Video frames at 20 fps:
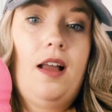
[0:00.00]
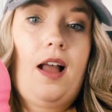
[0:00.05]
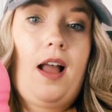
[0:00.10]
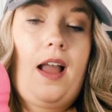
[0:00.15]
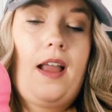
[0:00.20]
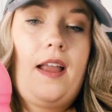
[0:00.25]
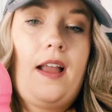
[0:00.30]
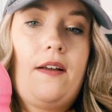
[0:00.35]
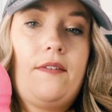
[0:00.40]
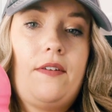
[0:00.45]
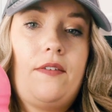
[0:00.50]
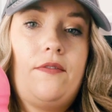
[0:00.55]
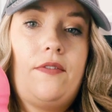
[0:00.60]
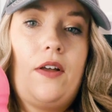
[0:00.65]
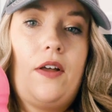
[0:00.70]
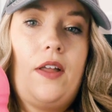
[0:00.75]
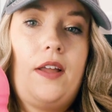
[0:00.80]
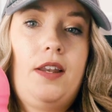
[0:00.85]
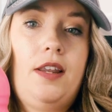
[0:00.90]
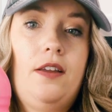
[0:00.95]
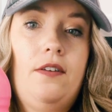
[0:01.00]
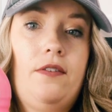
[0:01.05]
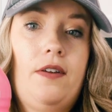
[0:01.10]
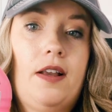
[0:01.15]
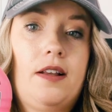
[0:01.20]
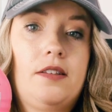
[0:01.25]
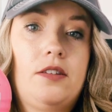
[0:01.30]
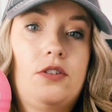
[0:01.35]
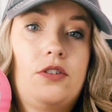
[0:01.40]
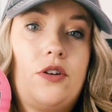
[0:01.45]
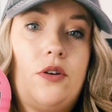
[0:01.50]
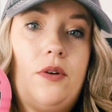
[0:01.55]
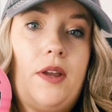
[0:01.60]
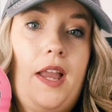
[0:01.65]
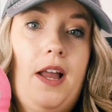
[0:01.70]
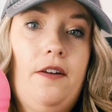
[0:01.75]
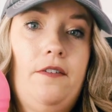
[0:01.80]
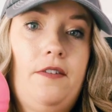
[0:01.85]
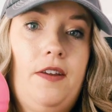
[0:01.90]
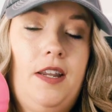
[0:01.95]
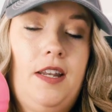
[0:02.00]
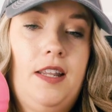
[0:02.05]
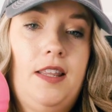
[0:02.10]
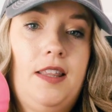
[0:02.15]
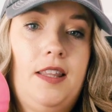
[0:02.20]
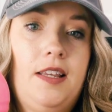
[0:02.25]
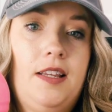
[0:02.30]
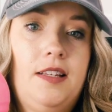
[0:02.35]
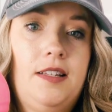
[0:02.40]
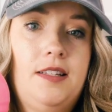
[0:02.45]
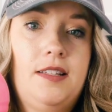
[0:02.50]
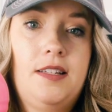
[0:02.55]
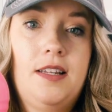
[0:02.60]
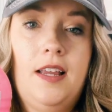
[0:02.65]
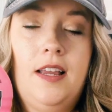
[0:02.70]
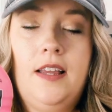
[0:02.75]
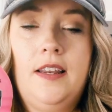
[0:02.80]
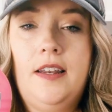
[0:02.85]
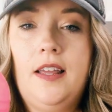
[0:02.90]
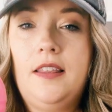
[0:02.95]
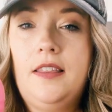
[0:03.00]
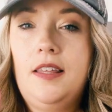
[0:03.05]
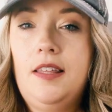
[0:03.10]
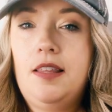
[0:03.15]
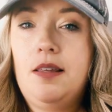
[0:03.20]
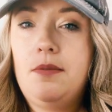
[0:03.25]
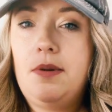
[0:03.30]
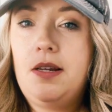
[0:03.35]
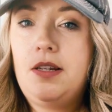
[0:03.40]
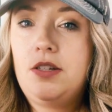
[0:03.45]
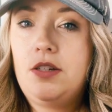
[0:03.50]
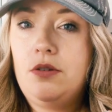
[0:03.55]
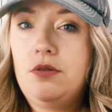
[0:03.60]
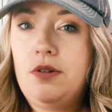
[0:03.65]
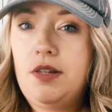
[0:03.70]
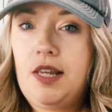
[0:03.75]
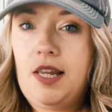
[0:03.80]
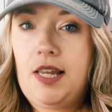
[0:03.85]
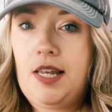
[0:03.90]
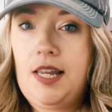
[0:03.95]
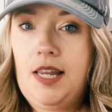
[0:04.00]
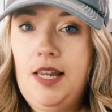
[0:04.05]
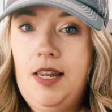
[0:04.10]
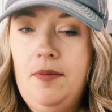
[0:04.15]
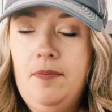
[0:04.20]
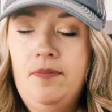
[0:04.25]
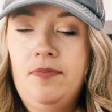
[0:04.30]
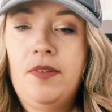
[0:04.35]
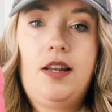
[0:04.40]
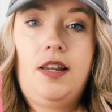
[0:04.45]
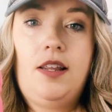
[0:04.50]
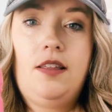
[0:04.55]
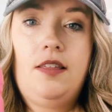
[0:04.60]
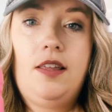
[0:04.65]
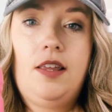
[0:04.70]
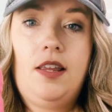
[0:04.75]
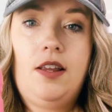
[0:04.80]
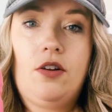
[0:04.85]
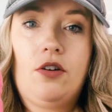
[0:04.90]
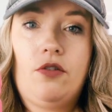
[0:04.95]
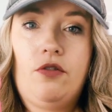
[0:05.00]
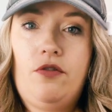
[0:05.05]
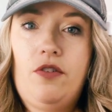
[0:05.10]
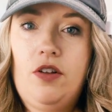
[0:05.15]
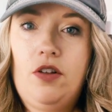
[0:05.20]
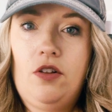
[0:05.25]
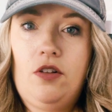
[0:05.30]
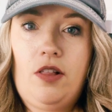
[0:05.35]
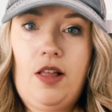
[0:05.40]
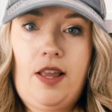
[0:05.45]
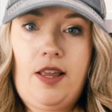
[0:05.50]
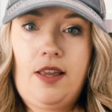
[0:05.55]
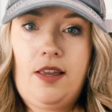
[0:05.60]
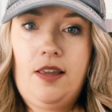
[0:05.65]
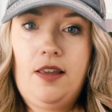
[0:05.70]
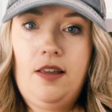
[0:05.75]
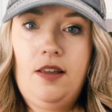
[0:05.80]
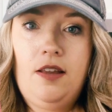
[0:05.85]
I haven't felt any effects. There's no caffeine in this. Nothing that makes you giddy or anything or feel like